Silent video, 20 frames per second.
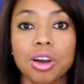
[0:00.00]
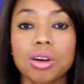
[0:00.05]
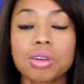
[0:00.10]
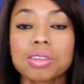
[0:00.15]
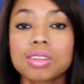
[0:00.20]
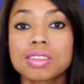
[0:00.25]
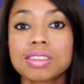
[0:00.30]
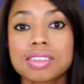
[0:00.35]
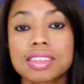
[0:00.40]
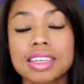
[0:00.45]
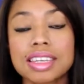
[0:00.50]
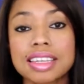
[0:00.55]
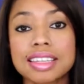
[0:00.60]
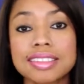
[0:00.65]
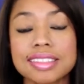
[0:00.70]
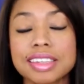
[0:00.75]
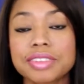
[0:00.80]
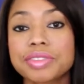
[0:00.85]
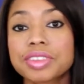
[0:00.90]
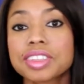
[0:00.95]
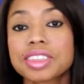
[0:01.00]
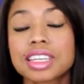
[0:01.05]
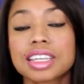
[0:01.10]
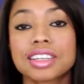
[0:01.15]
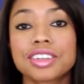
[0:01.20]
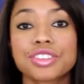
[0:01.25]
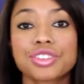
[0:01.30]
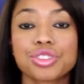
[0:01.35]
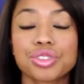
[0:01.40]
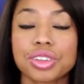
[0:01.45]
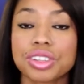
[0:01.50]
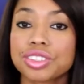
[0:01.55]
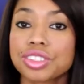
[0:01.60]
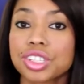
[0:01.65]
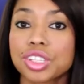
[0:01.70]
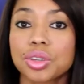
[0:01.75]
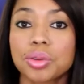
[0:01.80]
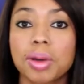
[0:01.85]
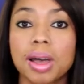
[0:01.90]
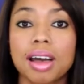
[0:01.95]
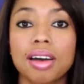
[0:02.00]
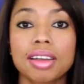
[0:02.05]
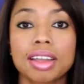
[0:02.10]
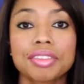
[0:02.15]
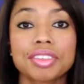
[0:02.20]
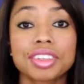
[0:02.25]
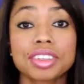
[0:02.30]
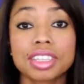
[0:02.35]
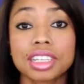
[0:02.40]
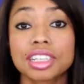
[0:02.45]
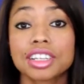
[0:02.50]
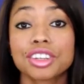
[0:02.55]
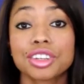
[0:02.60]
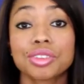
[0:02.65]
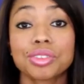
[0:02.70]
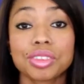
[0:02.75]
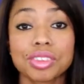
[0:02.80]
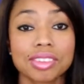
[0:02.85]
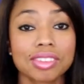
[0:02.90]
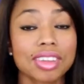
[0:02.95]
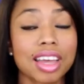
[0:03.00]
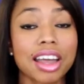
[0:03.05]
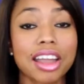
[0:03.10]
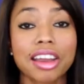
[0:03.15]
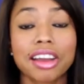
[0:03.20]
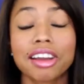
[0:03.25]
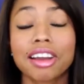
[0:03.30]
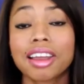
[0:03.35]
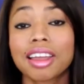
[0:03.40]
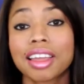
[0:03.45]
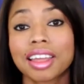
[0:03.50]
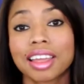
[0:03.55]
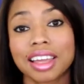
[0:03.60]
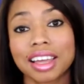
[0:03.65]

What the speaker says: All the things, everything that's stressing you out, everything that you desire,